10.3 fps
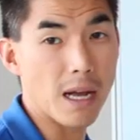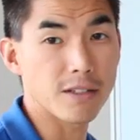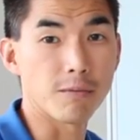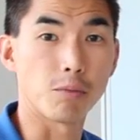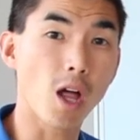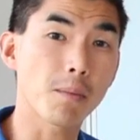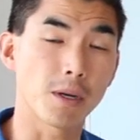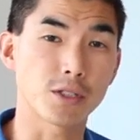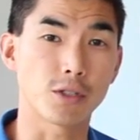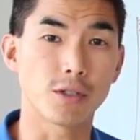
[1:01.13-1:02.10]
massive
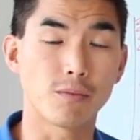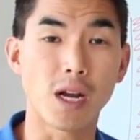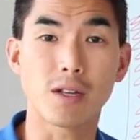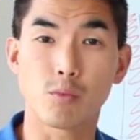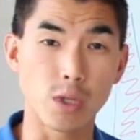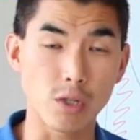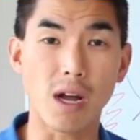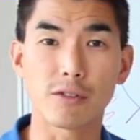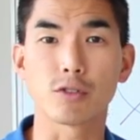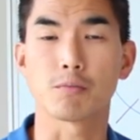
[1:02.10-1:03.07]
blockbuster, right? We do
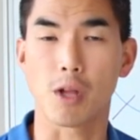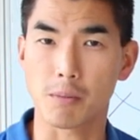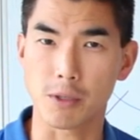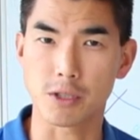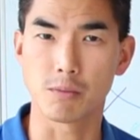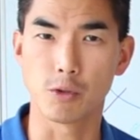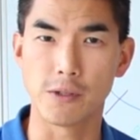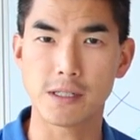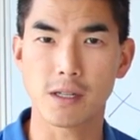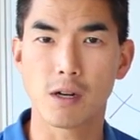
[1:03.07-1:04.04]
have those blockbuster
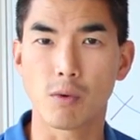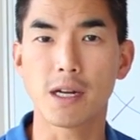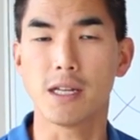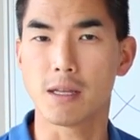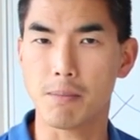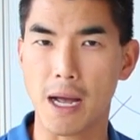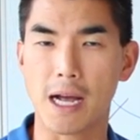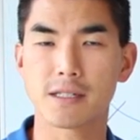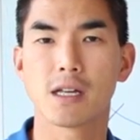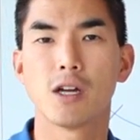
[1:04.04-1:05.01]
movies, right? In the
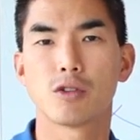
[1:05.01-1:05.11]
past,